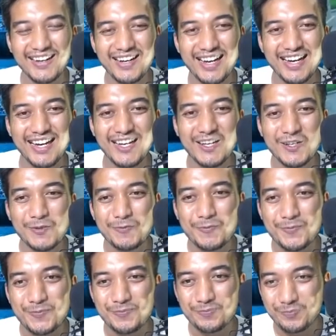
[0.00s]
okay,
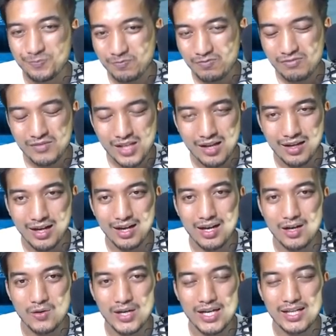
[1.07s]

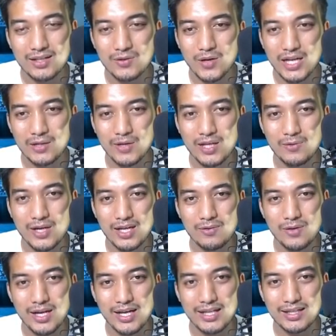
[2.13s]
Ah, uh, well, well, well, well,
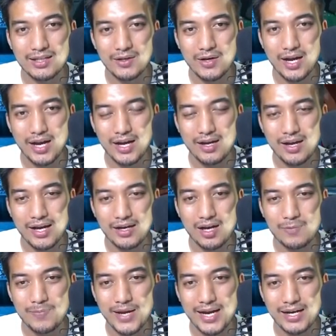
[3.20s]
well. Okay, I
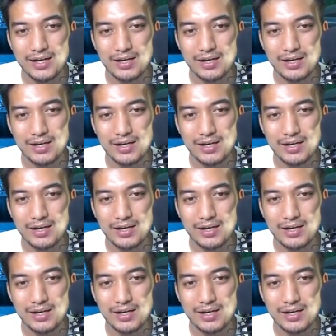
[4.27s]
got back, I